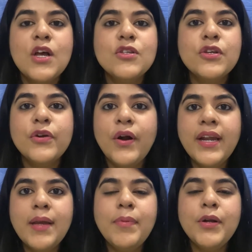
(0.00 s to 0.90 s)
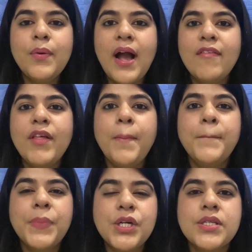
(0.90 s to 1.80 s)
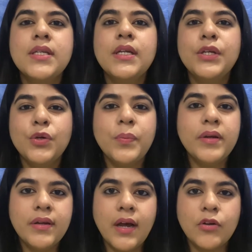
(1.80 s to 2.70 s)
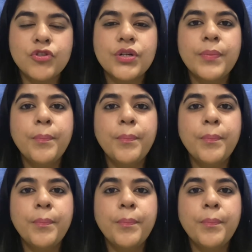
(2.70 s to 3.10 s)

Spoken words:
so you're not able to have that personal human touch,